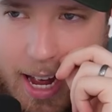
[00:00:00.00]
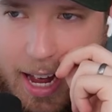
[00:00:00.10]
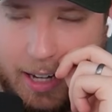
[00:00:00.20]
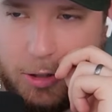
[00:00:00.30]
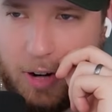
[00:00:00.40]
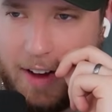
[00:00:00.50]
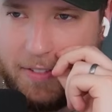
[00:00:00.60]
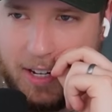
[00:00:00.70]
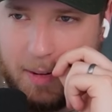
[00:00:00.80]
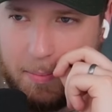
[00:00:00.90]
I
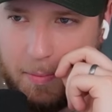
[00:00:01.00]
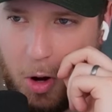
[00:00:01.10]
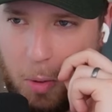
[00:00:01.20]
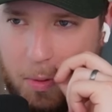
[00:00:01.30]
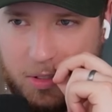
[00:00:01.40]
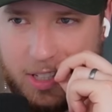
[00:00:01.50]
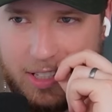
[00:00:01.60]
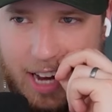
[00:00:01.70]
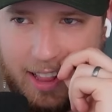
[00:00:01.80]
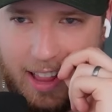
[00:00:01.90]
drafted him almost
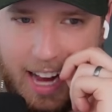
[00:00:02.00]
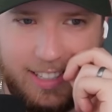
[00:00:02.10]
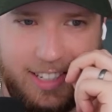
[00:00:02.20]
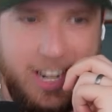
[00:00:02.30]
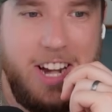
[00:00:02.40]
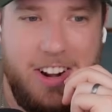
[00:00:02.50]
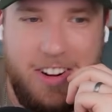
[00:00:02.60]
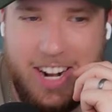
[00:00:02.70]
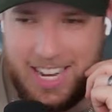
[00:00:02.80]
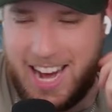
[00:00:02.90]
this high last
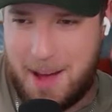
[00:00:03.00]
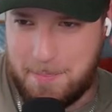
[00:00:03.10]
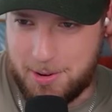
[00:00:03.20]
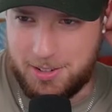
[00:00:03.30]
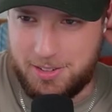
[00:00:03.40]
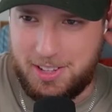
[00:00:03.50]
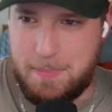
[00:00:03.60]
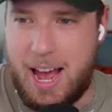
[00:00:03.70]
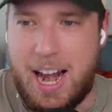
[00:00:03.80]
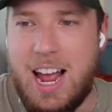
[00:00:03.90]
year and got burned really
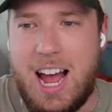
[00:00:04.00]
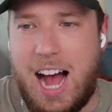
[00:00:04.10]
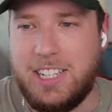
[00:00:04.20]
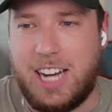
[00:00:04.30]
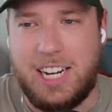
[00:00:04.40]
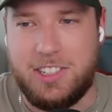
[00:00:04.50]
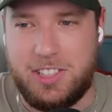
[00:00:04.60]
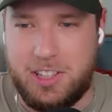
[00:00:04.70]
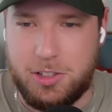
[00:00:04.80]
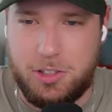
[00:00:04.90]
bad. I just
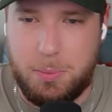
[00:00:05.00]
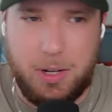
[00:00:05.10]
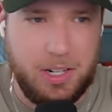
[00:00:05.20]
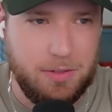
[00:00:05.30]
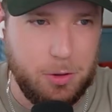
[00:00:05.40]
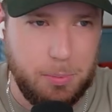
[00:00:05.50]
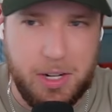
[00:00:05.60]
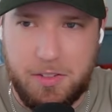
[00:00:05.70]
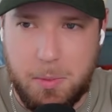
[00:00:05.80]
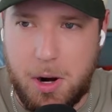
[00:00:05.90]
think there's still plenty of room
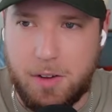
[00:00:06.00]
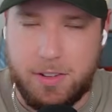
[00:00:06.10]
here for Marv.